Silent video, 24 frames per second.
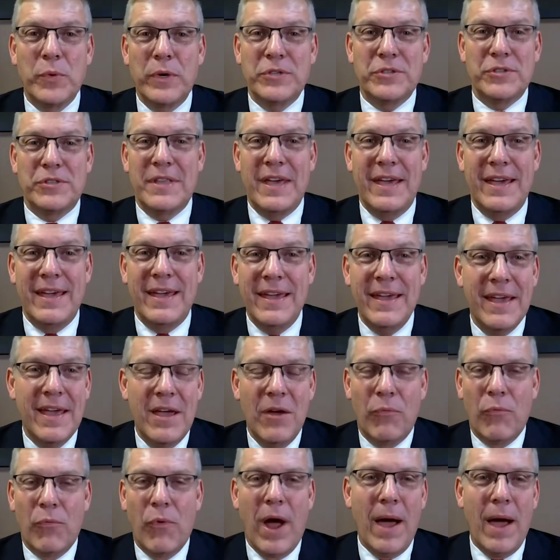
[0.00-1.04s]
which
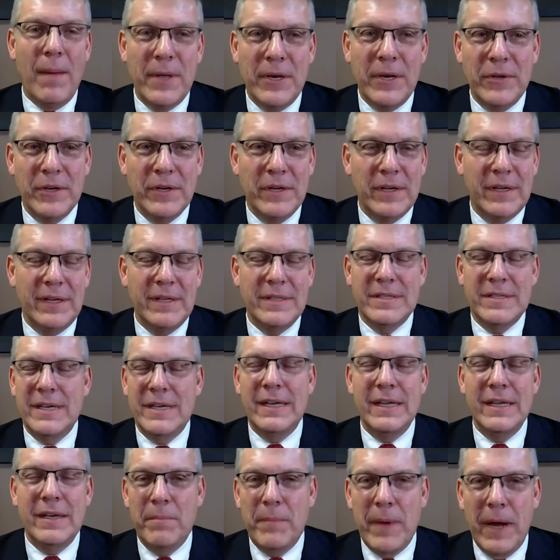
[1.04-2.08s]
Robinhood and
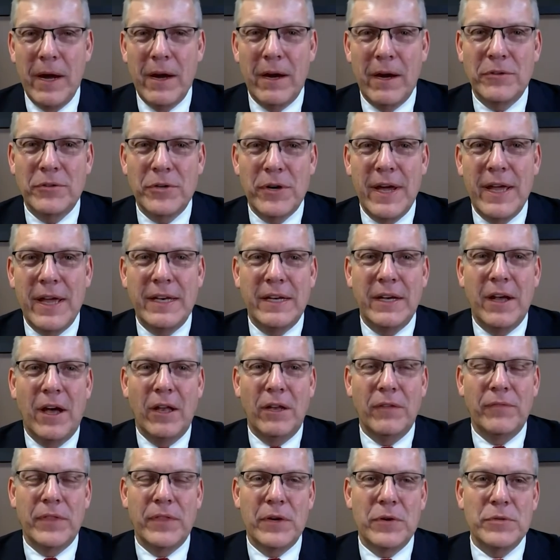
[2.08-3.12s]
TD Ameritrade and
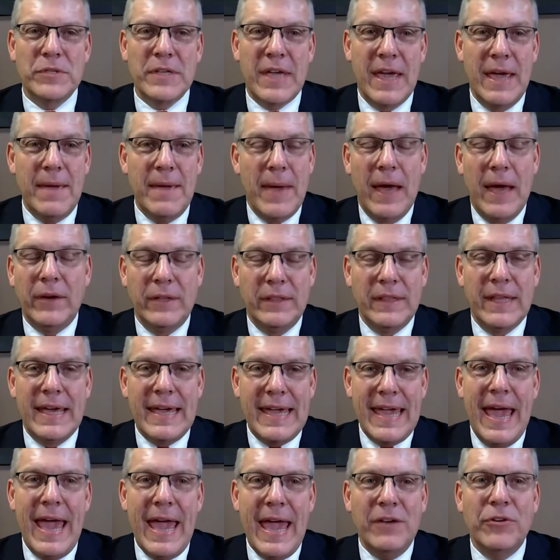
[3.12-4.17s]
all of those came out and they
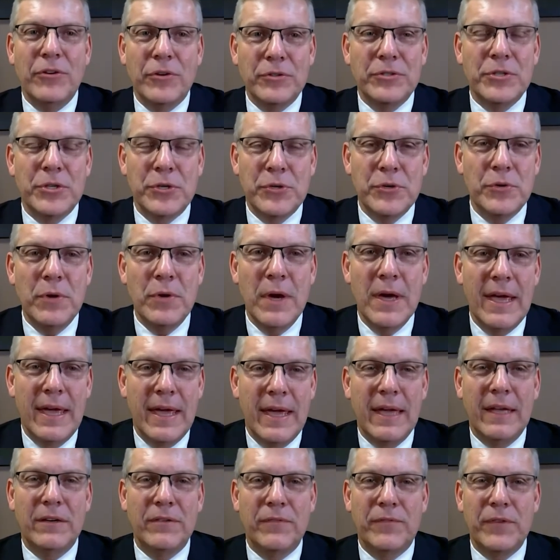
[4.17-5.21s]
catered to
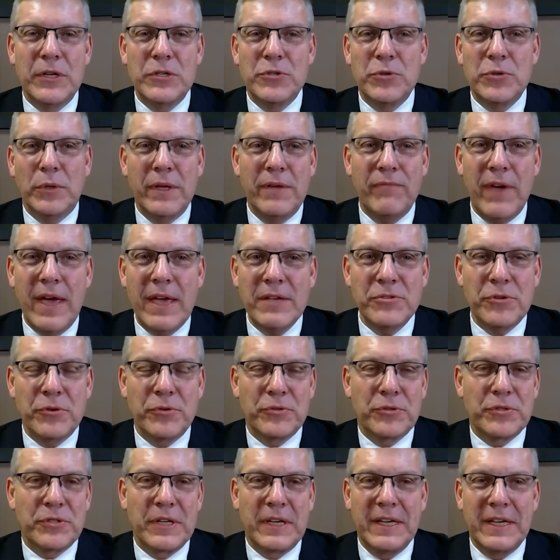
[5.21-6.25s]
individual
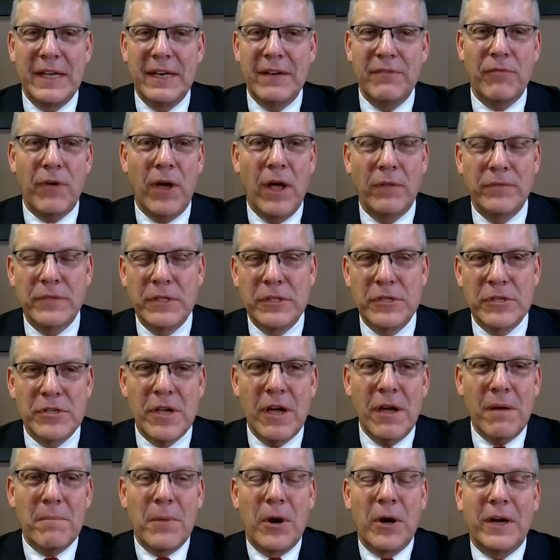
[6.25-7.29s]
investors to get involved in the
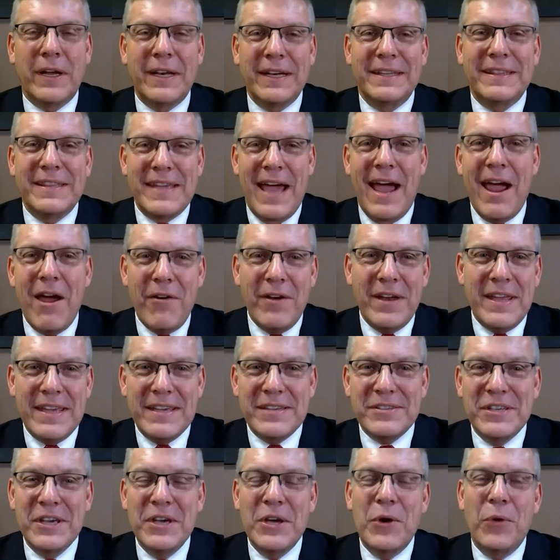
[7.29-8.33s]
stock market. And the irony
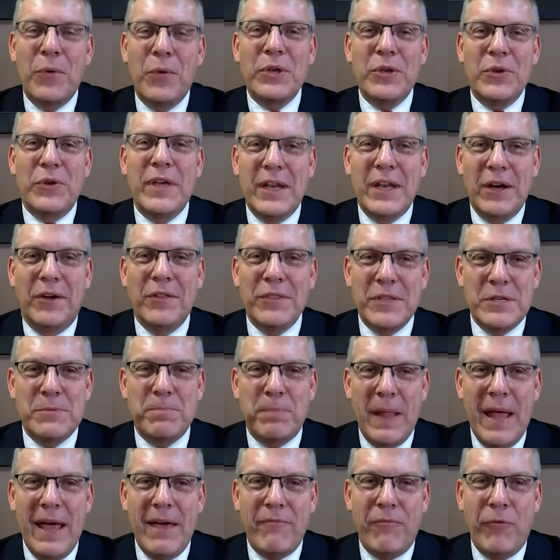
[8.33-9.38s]
is when you get on these
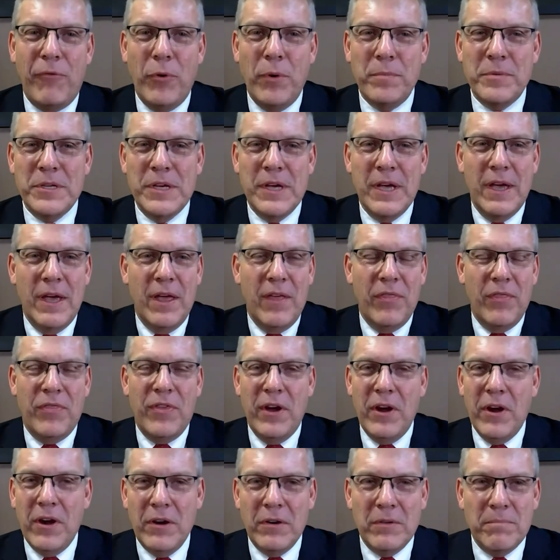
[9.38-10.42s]
platforms,
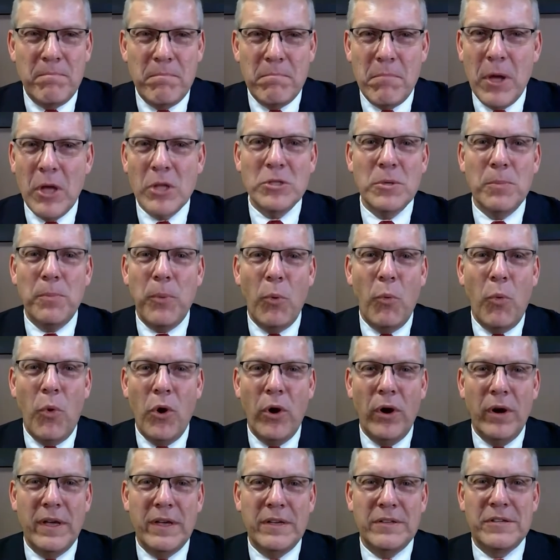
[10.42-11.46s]
there are multiple
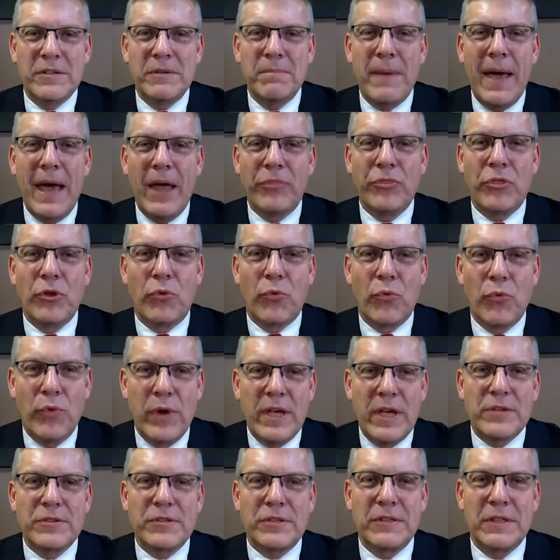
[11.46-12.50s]
warnings about the
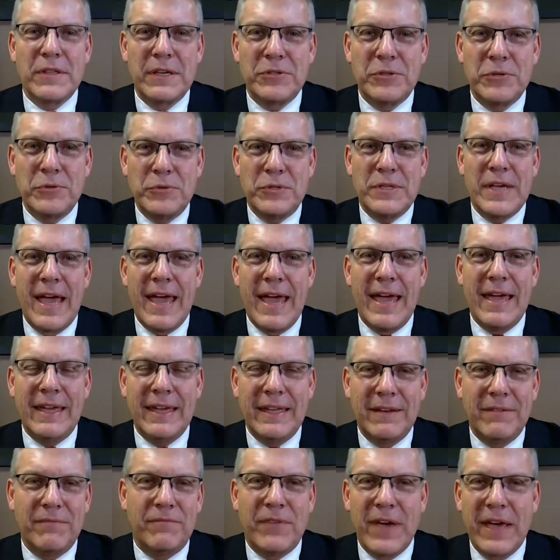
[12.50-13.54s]
risk that you take
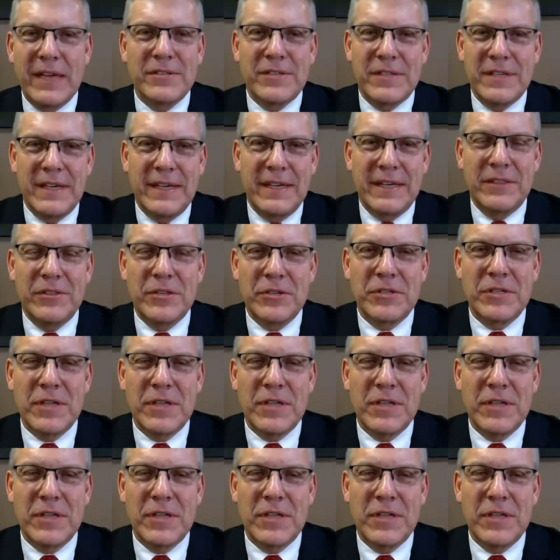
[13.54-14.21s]
in investing in the